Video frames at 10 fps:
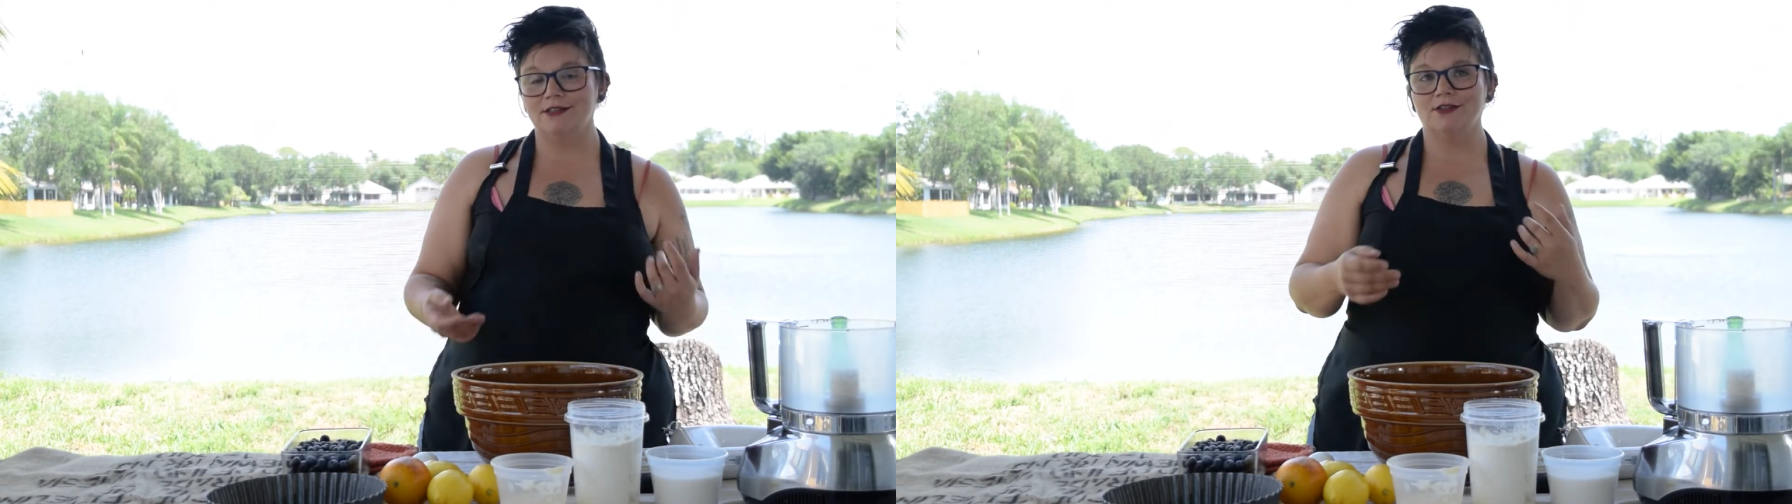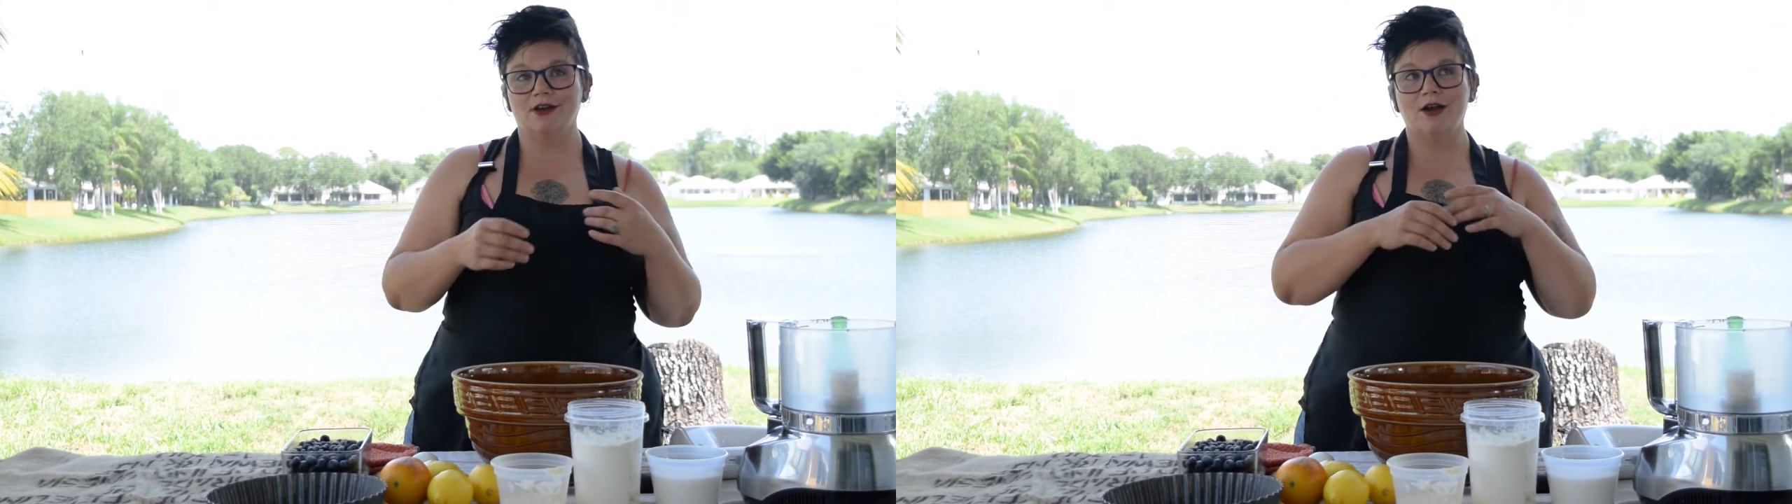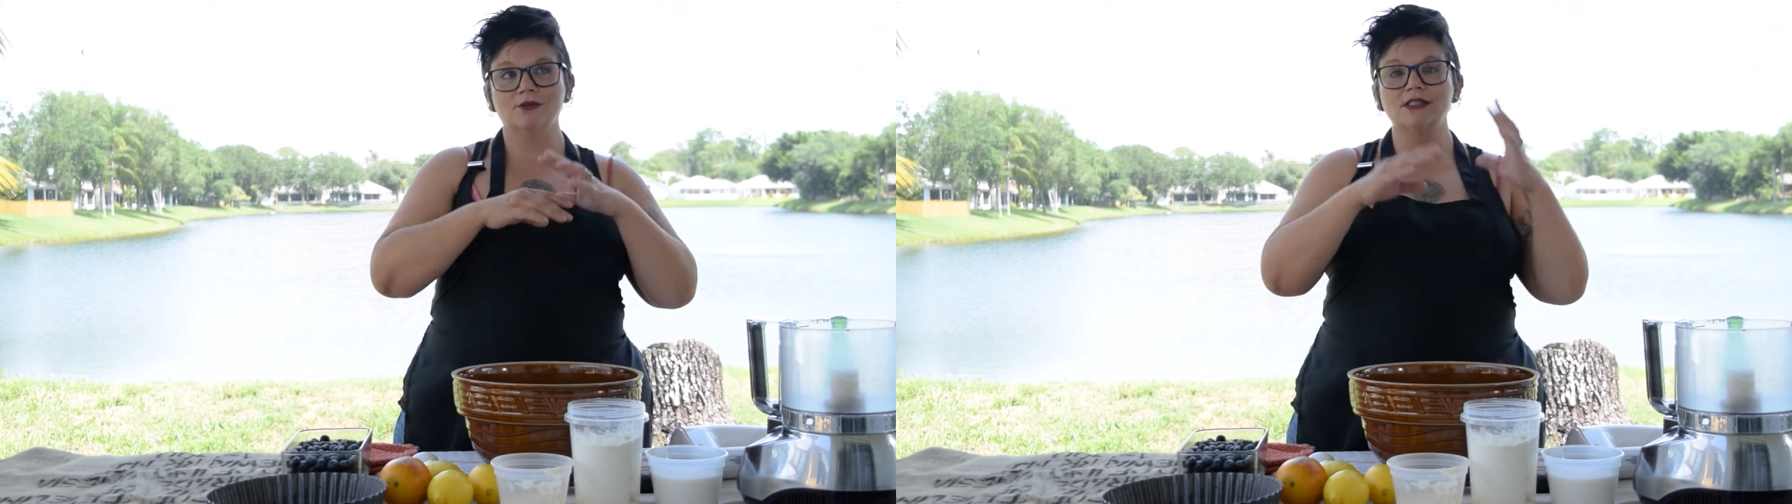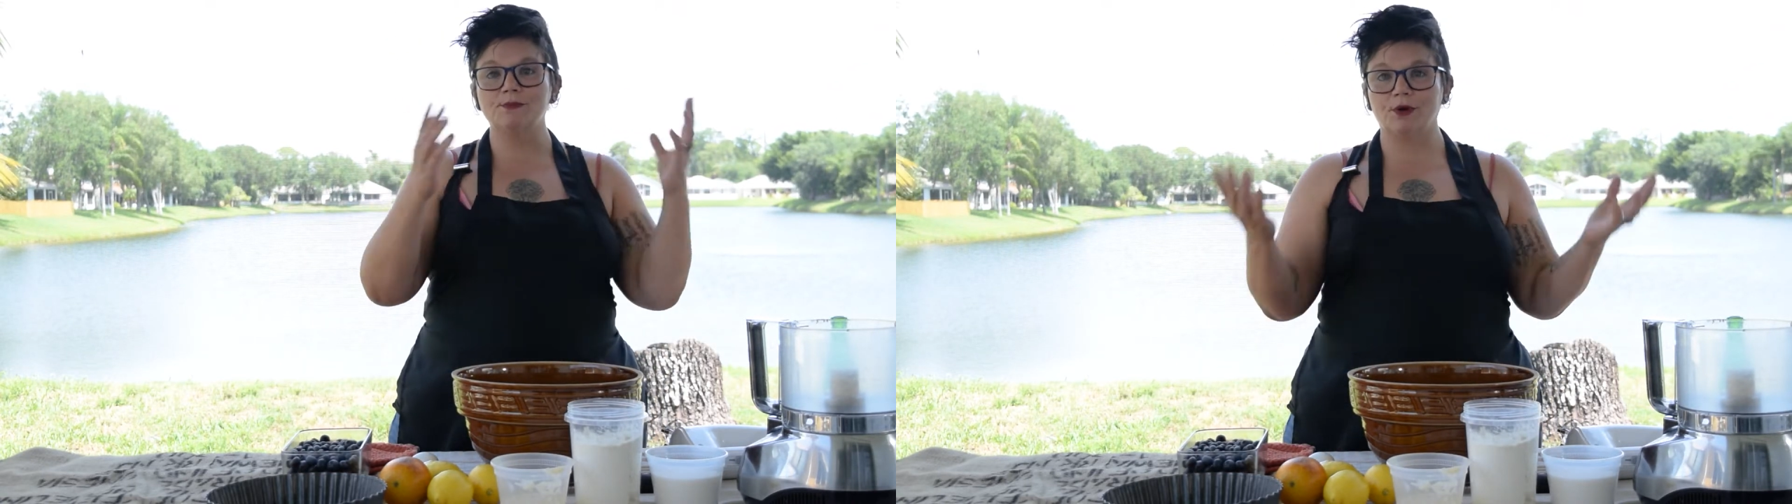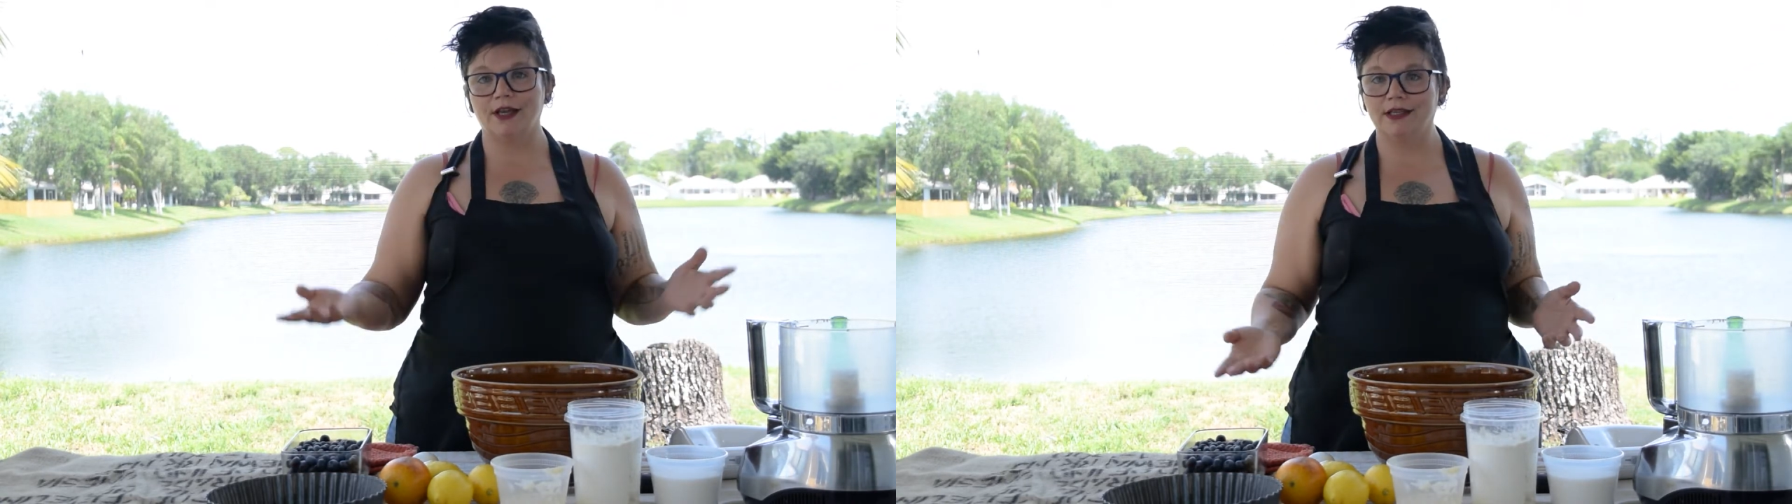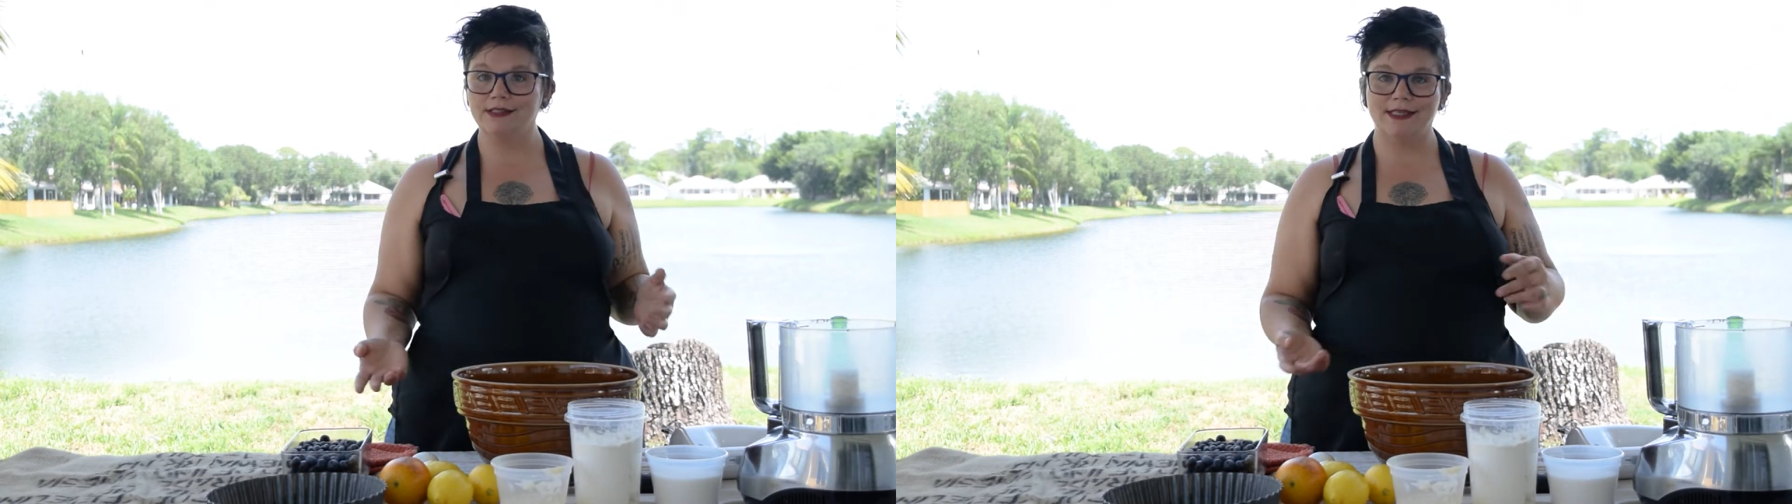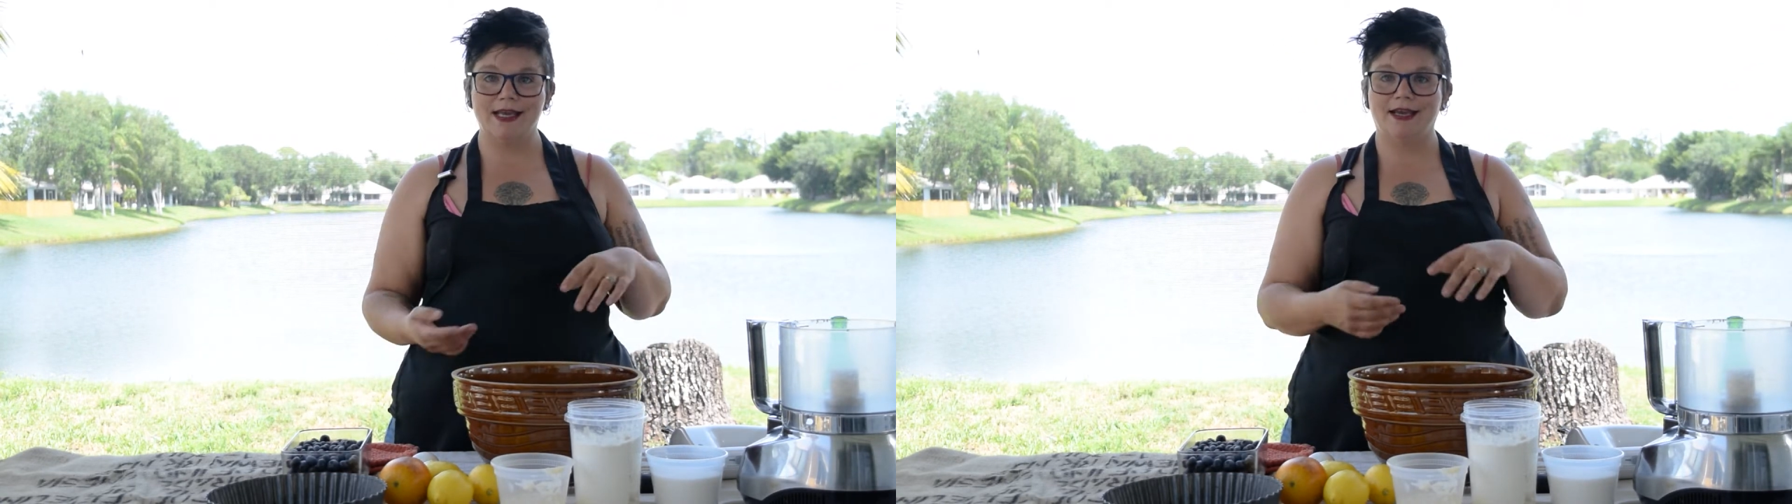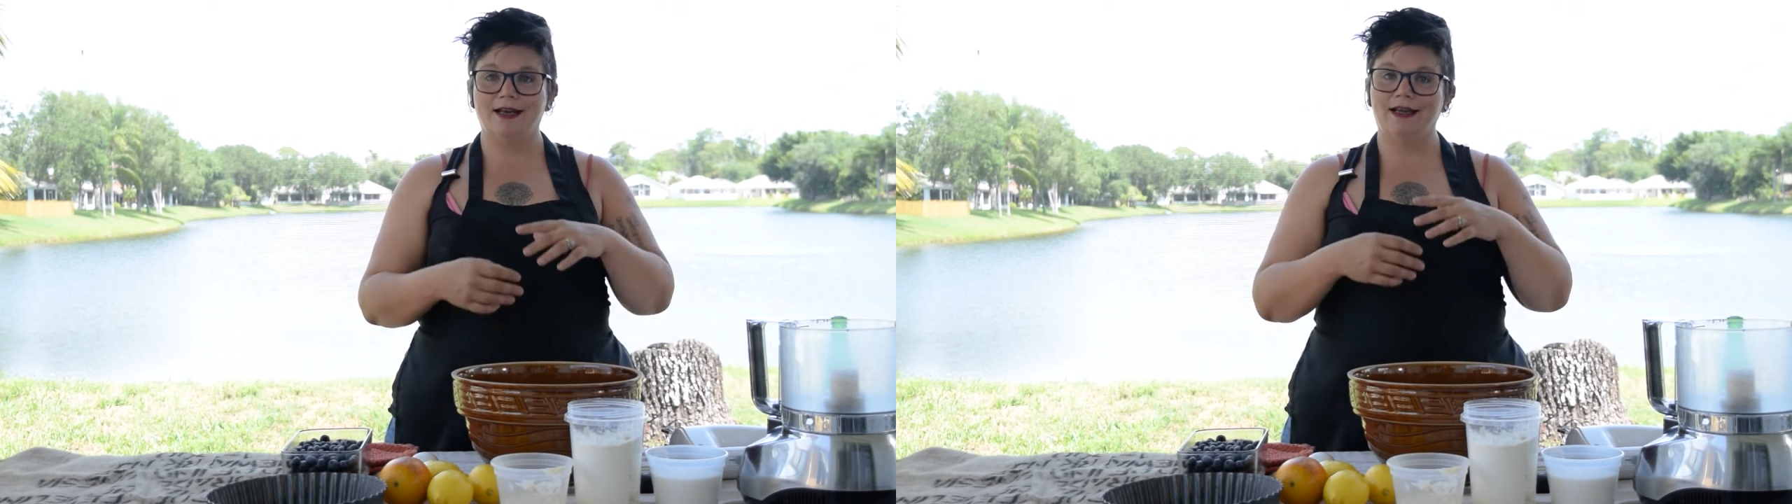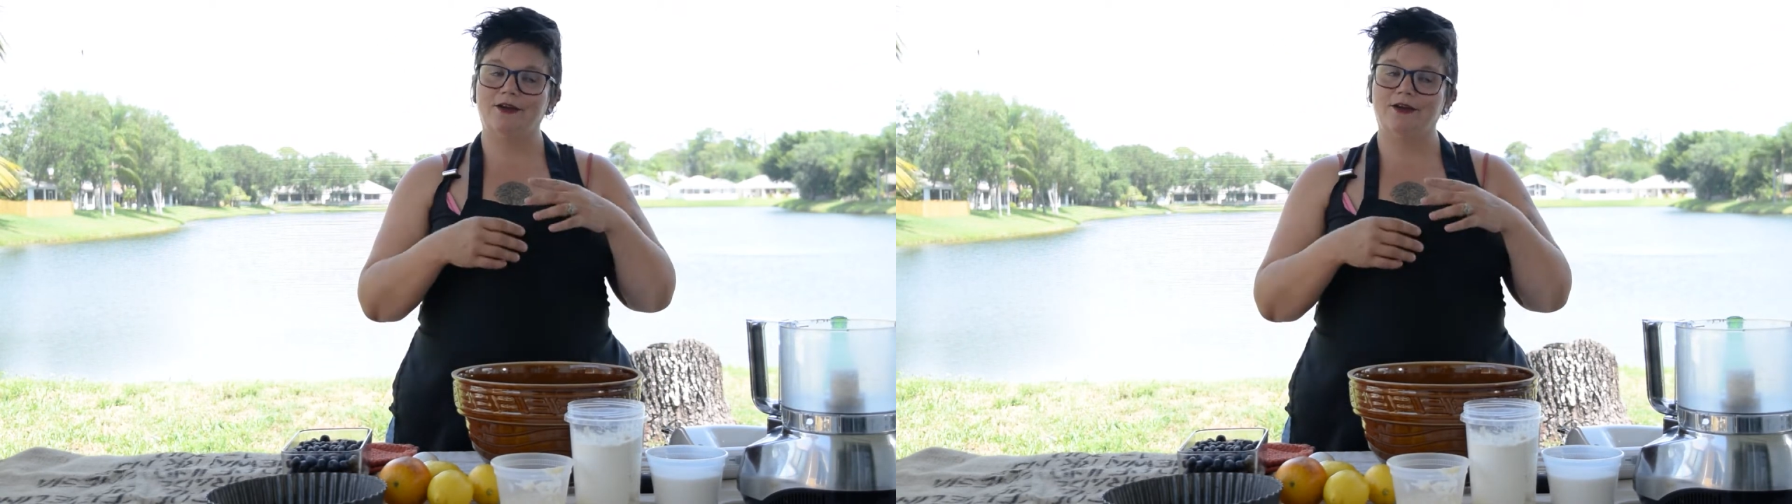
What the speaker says: So how spring is that?